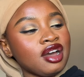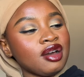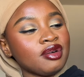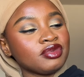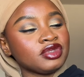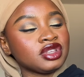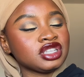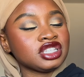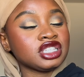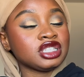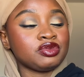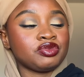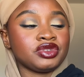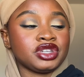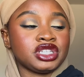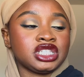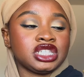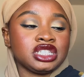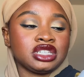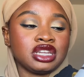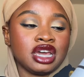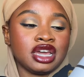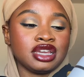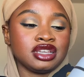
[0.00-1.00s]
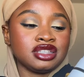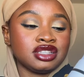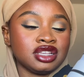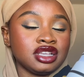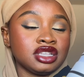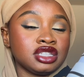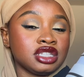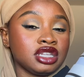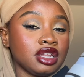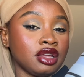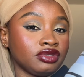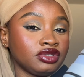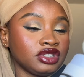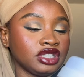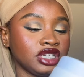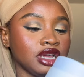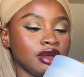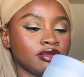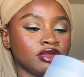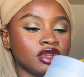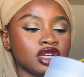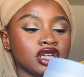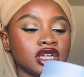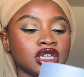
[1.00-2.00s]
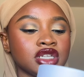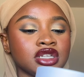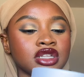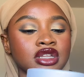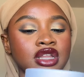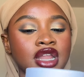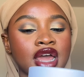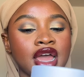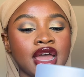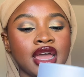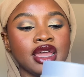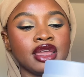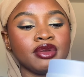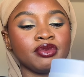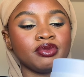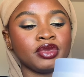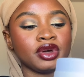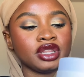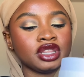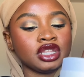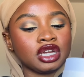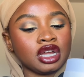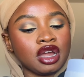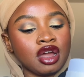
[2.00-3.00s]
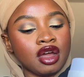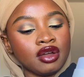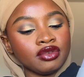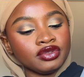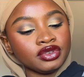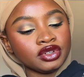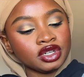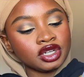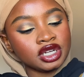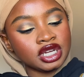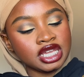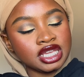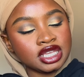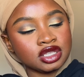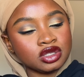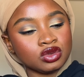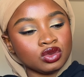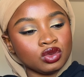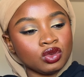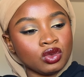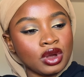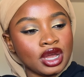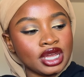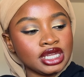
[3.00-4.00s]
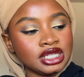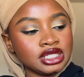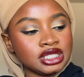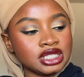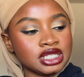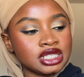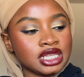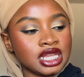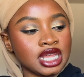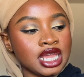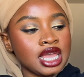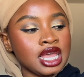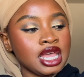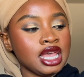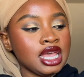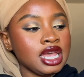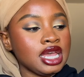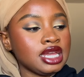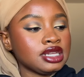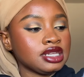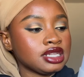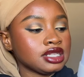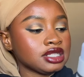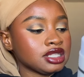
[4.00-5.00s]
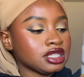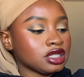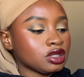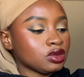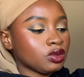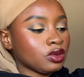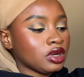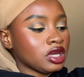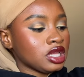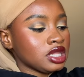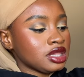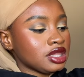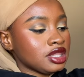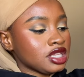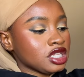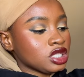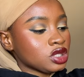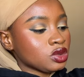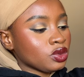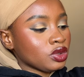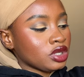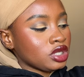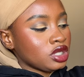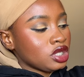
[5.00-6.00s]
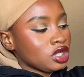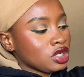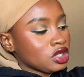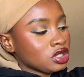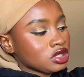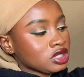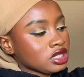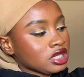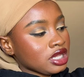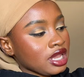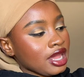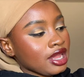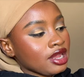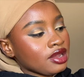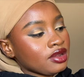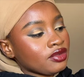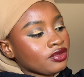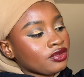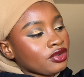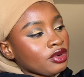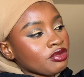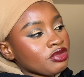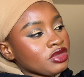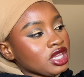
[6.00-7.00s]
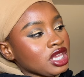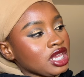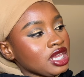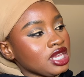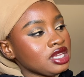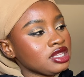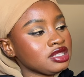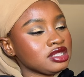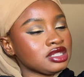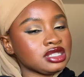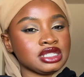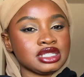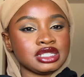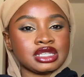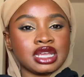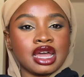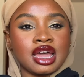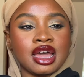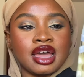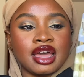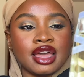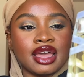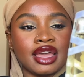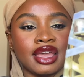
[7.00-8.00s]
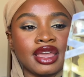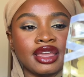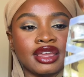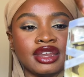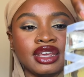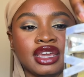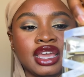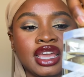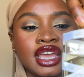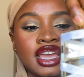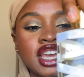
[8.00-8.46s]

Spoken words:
This is pretty nice, it's lovely, I'm not gonna lie, but the cover is white, and this is what this one looks like from the inside.